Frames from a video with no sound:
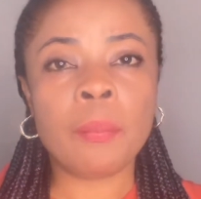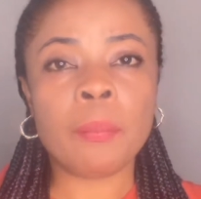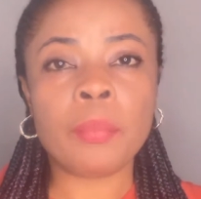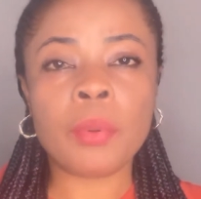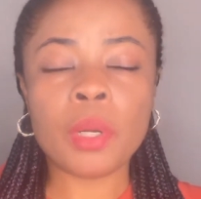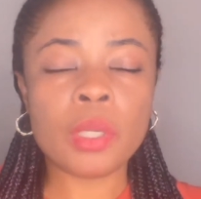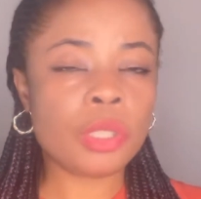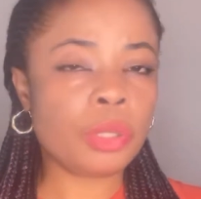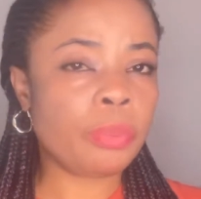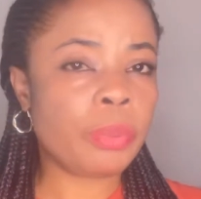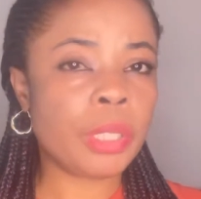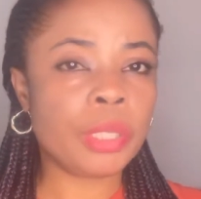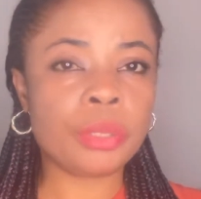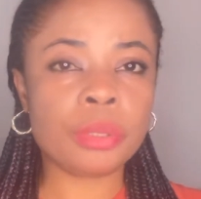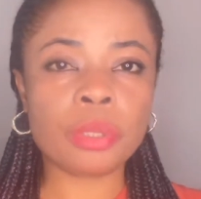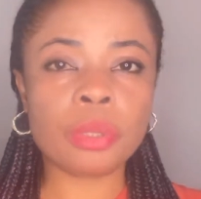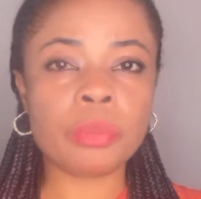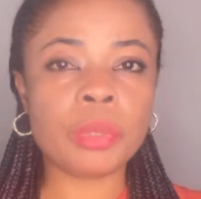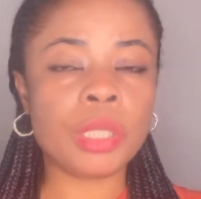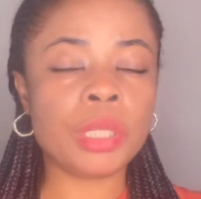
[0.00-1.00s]
Broad
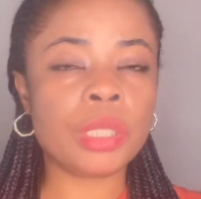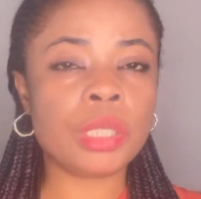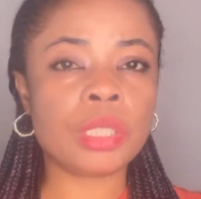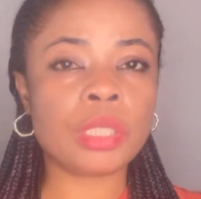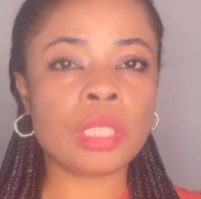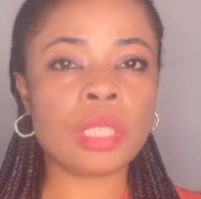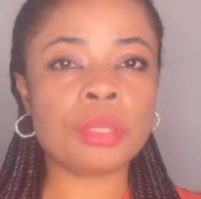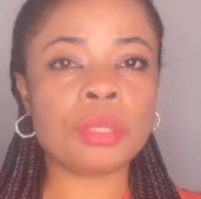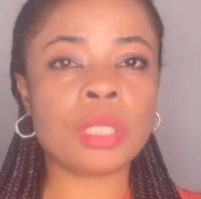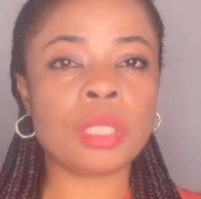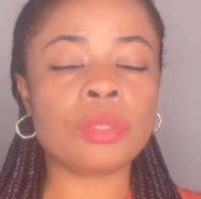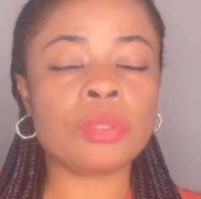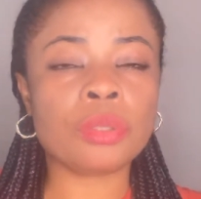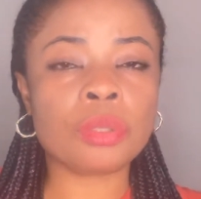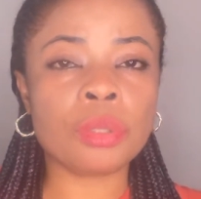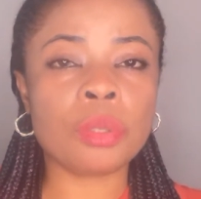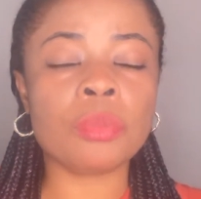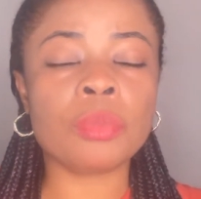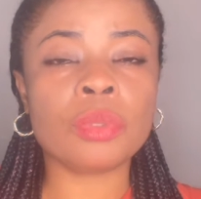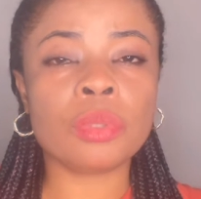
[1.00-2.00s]
spectrum in the sense that
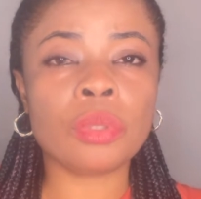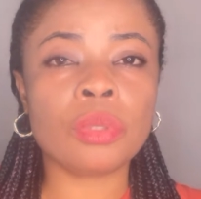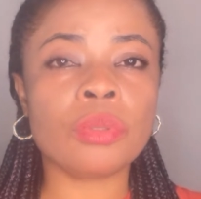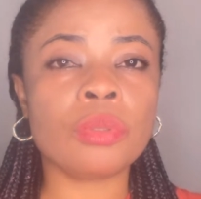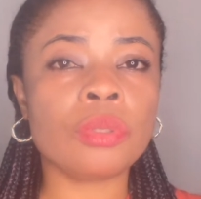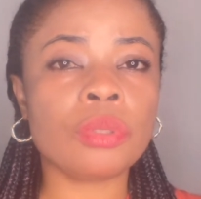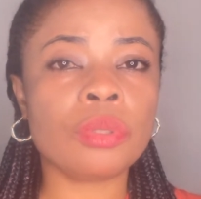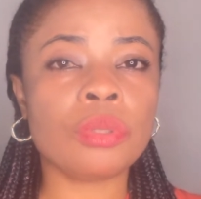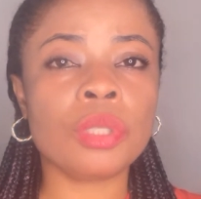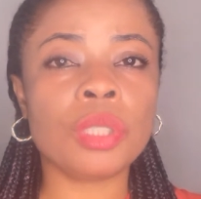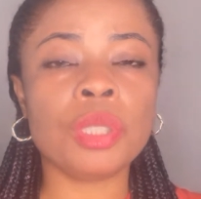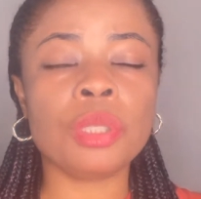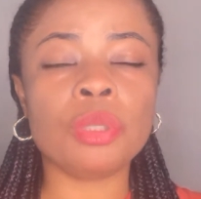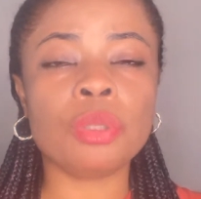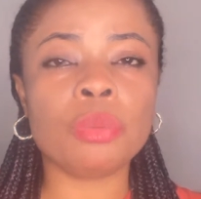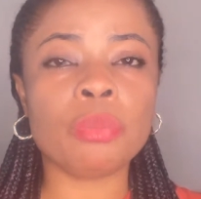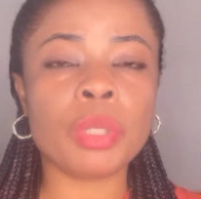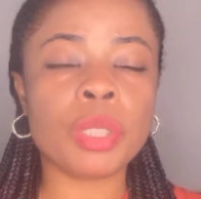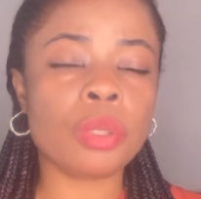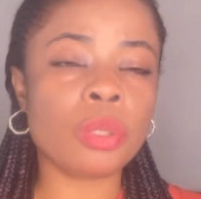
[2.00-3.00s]
some sunscreen,
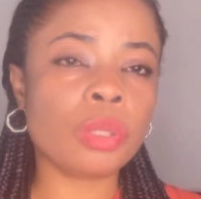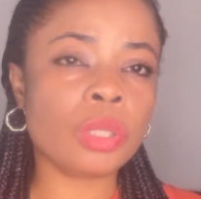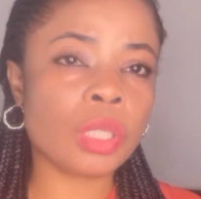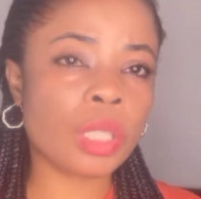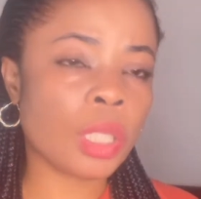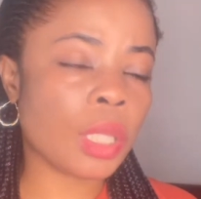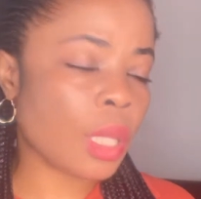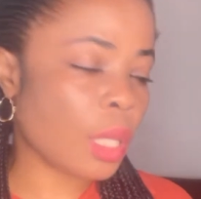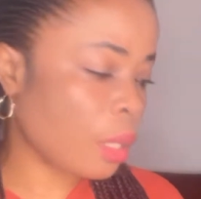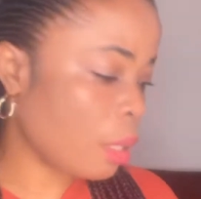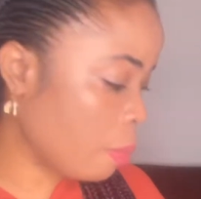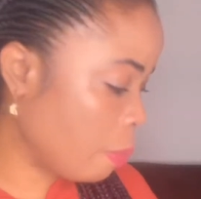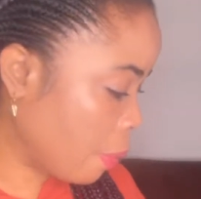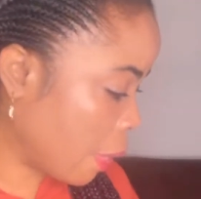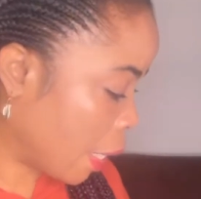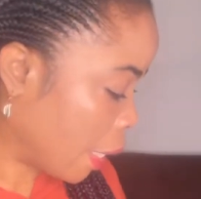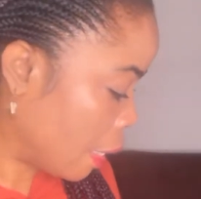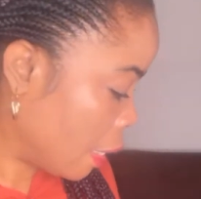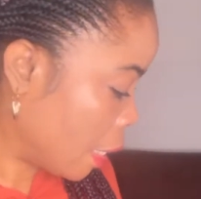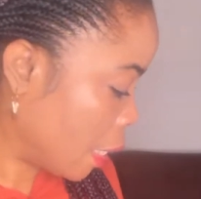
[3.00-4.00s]
you may not see it in the
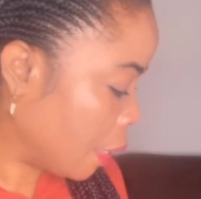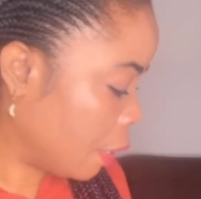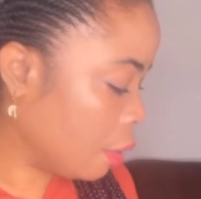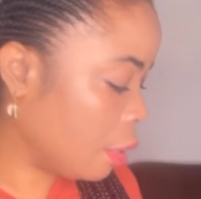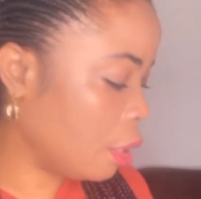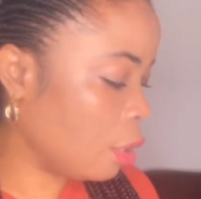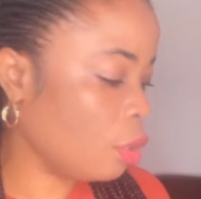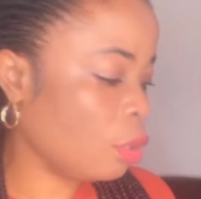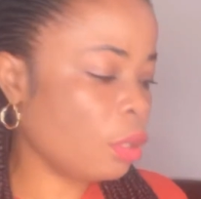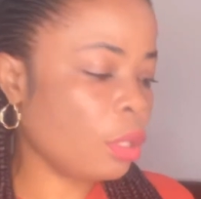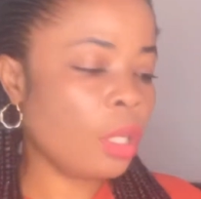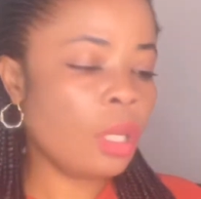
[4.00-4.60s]
pack like this.